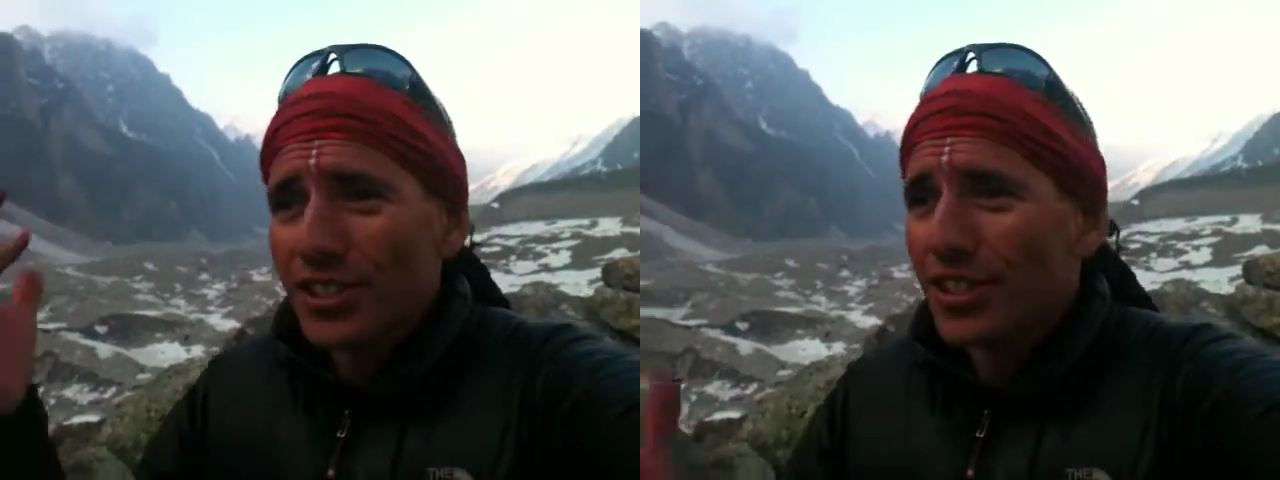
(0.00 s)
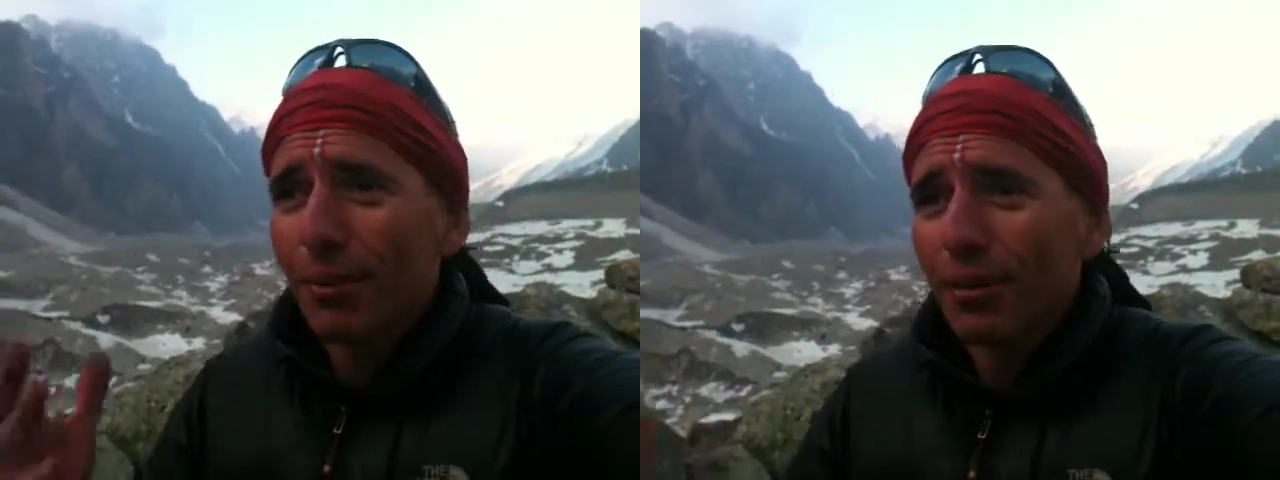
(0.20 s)

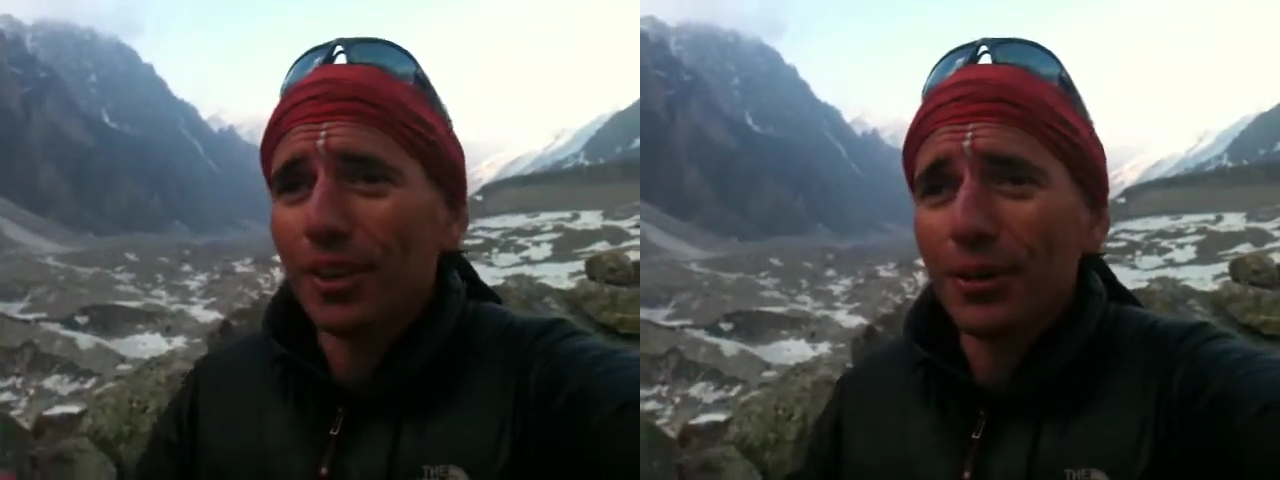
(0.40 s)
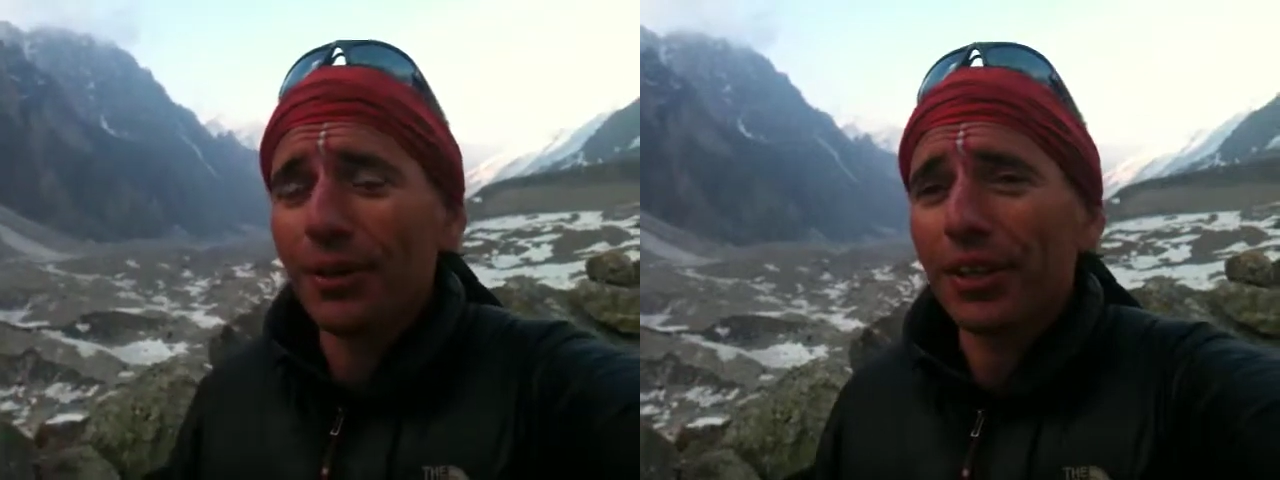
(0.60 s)

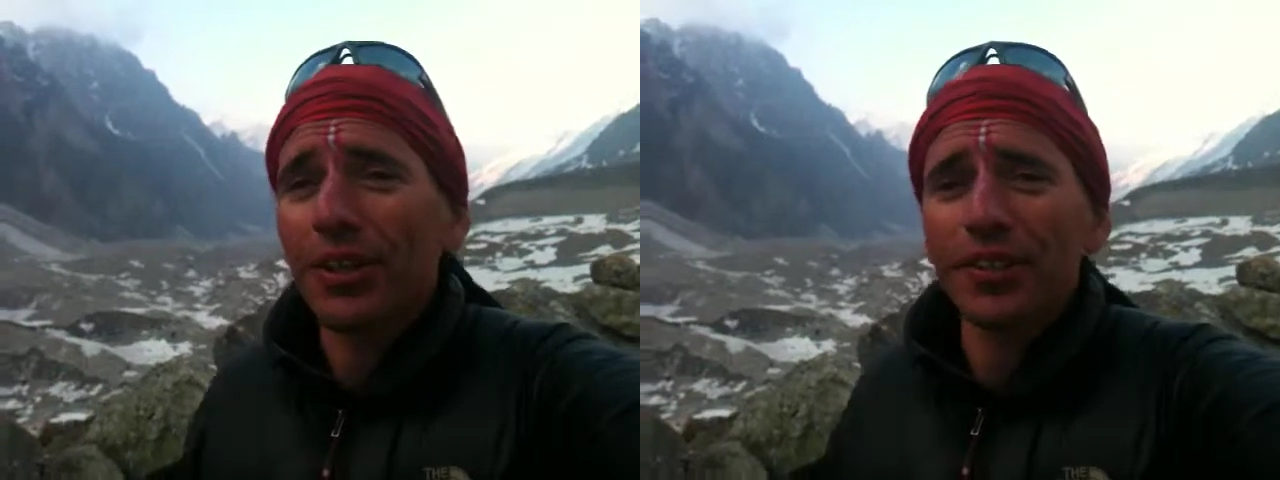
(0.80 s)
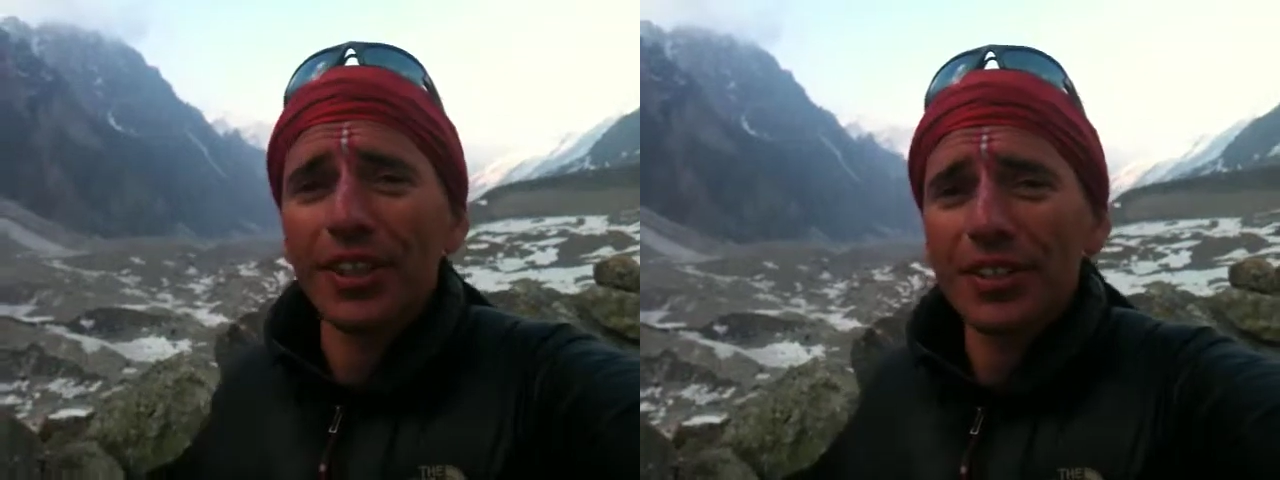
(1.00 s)
something going
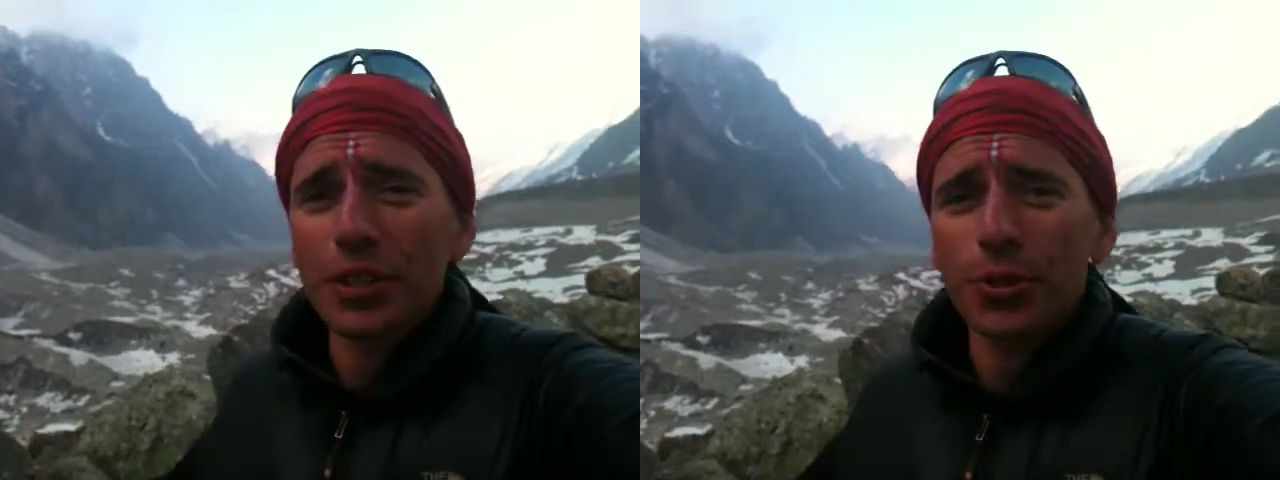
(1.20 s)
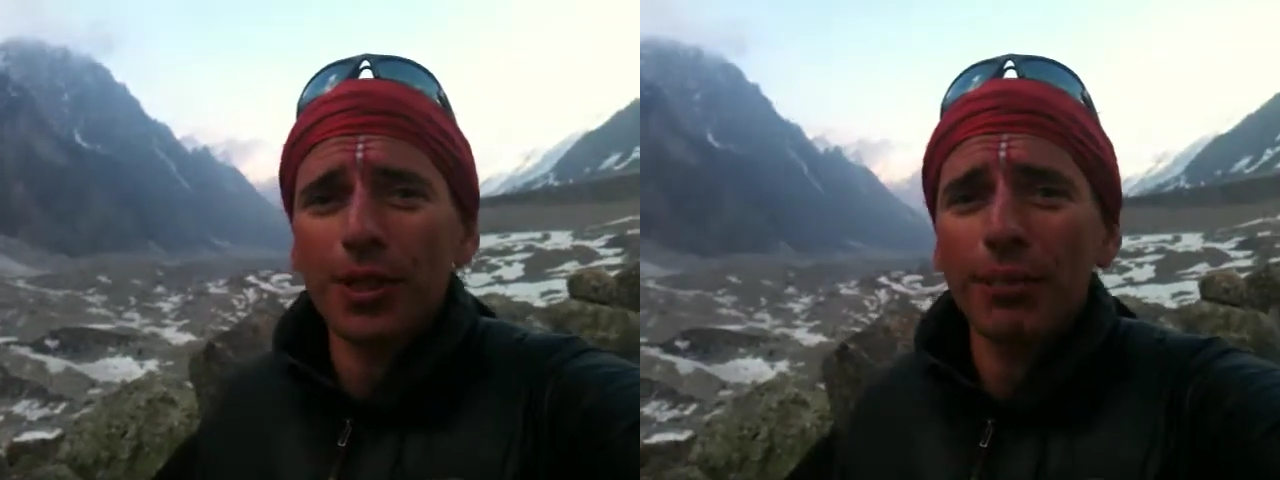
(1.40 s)
on that
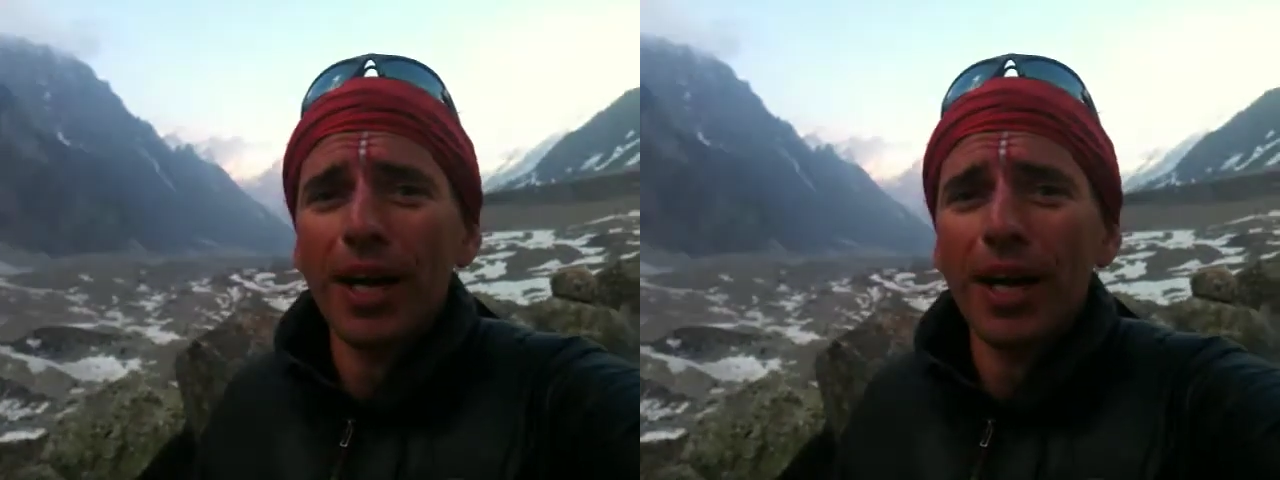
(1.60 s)
is really